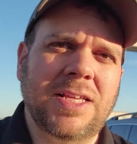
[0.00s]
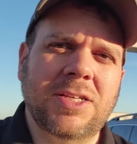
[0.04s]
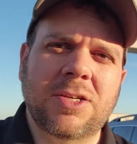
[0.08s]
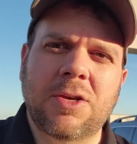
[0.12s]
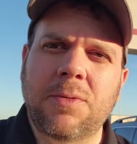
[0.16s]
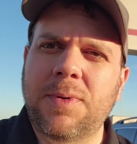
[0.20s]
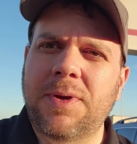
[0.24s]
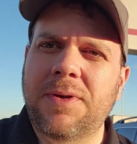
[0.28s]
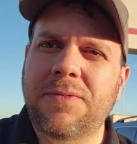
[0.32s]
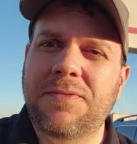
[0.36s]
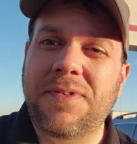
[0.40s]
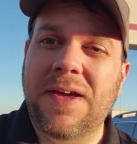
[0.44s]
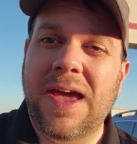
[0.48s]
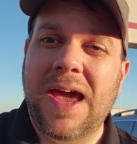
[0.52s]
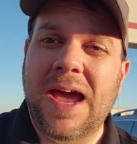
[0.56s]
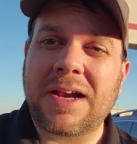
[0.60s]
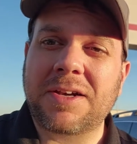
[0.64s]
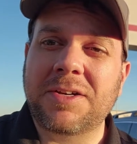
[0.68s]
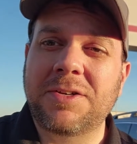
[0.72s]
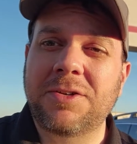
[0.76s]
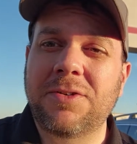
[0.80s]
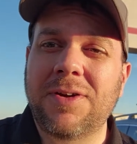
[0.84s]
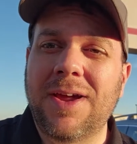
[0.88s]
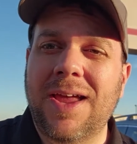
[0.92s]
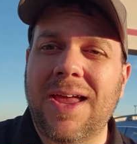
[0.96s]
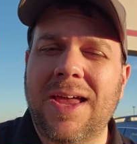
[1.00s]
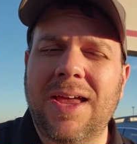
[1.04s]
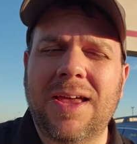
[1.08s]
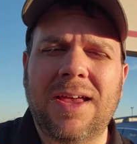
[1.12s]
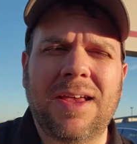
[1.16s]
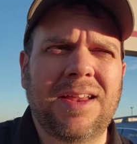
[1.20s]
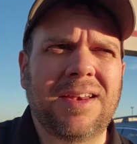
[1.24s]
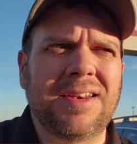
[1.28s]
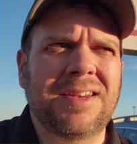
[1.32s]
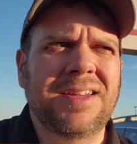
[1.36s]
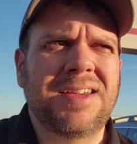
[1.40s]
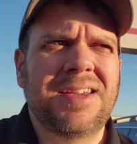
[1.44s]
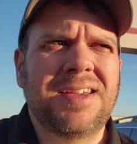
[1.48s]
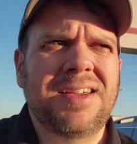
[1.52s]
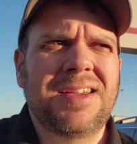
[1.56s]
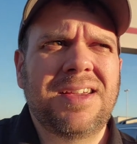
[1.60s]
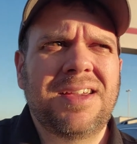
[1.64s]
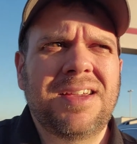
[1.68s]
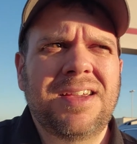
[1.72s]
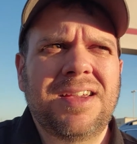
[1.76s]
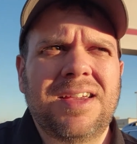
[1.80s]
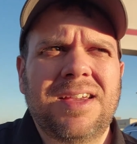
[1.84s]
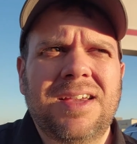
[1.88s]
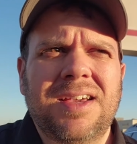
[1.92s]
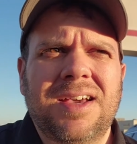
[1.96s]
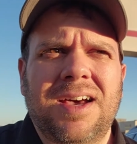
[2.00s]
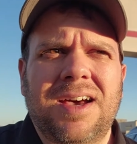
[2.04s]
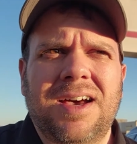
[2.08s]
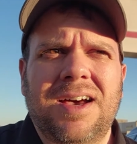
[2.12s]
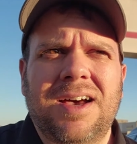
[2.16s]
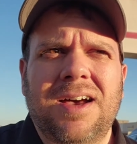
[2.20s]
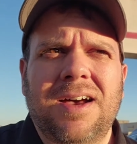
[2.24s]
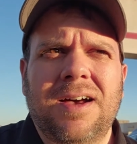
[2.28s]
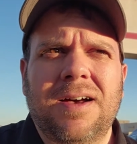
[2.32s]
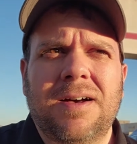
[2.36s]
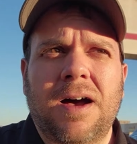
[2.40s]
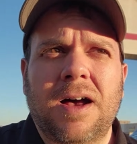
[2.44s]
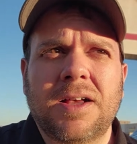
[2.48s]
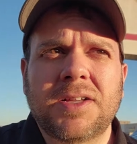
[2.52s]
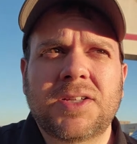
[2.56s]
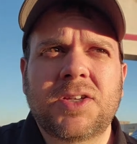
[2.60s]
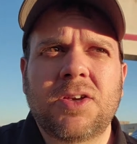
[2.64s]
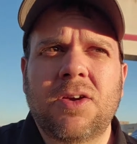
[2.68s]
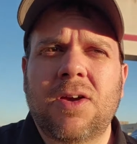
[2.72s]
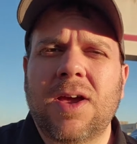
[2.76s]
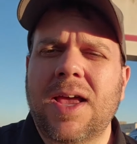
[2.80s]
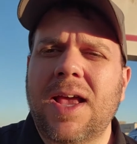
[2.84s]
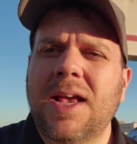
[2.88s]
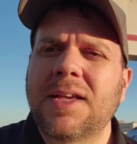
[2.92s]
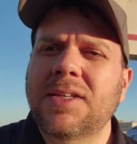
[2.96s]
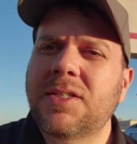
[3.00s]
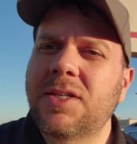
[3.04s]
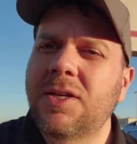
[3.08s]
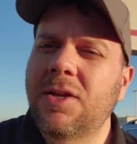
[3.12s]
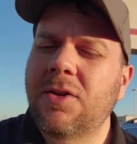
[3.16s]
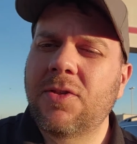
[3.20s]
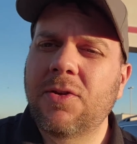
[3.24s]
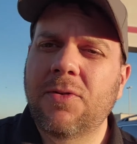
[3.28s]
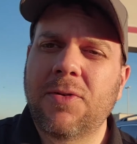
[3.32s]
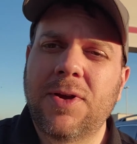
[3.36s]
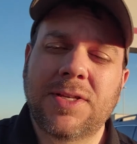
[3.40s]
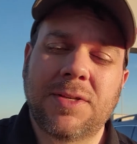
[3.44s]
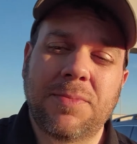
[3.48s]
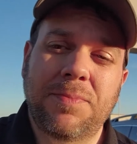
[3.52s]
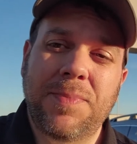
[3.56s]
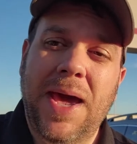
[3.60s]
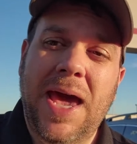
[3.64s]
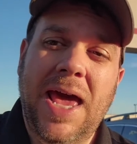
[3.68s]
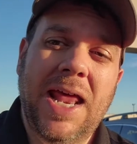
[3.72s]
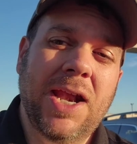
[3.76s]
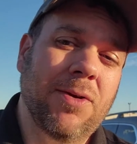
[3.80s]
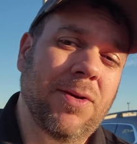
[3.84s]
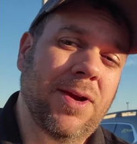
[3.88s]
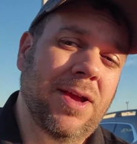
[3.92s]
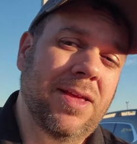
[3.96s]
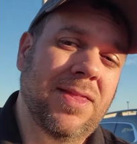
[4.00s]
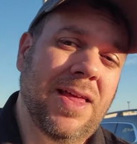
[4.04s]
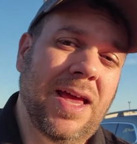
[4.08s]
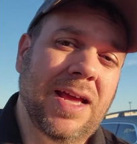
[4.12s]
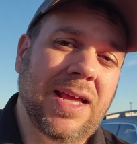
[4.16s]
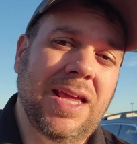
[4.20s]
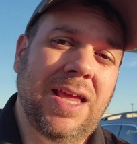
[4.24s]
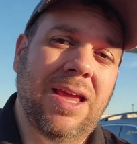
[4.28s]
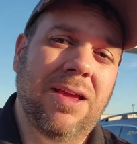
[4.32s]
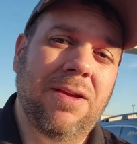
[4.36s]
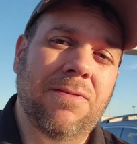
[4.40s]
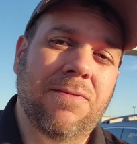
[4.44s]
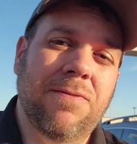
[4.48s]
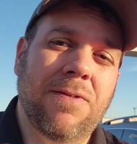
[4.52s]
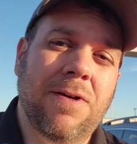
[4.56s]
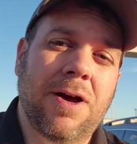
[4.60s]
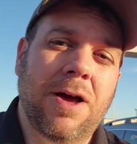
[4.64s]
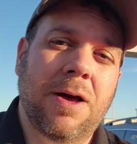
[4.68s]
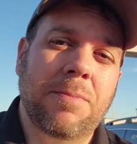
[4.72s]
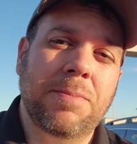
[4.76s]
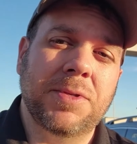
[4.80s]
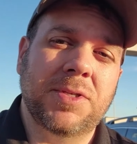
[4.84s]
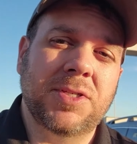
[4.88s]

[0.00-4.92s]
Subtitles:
going to be a factor. And also, I guess there is a battery in that key fob.